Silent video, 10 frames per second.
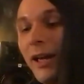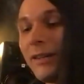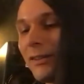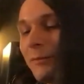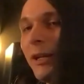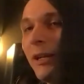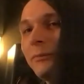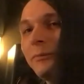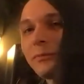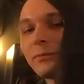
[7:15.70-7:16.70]
hands on me.
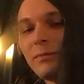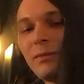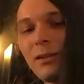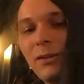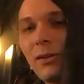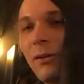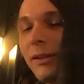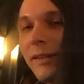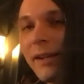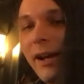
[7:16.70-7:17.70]
So
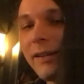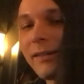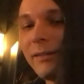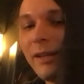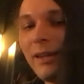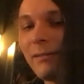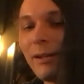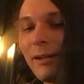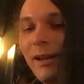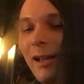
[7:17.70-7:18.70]
these guys
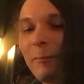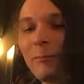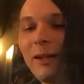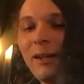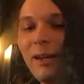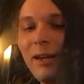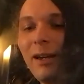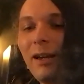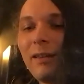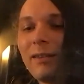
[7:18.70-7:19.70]
really helped me.
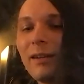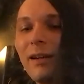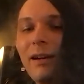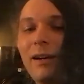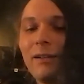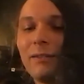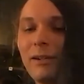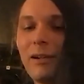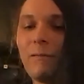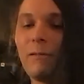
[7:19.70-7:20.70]
And
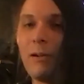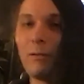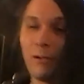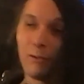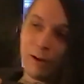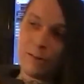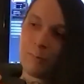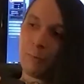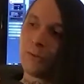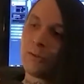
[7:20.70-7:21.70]
we were
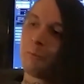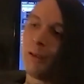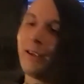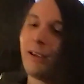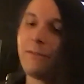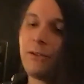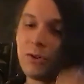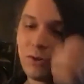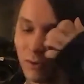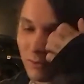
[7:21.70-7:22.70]
supposed to play a
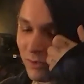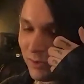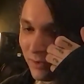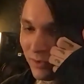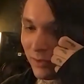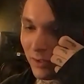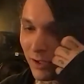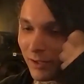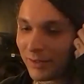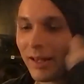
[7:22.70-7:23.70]
few shows
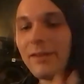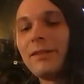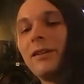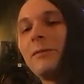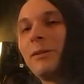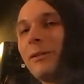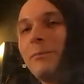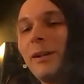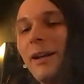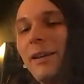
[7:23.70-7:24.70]
last year,
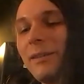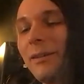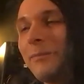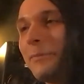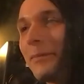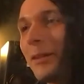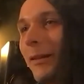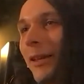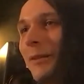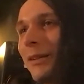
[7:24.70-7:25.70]
but the
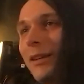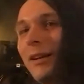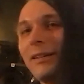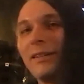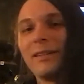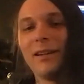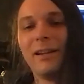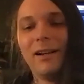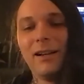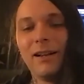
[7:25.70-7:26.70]
pandemic
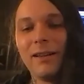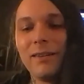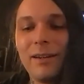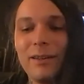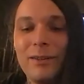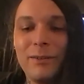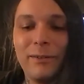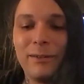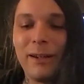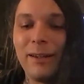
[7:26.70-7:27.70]
didn't
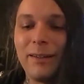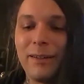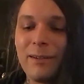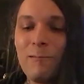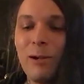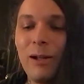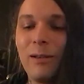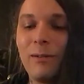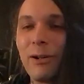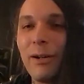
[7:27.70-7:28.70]
do
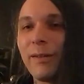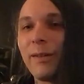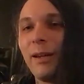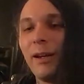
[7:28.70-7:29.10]
well for us.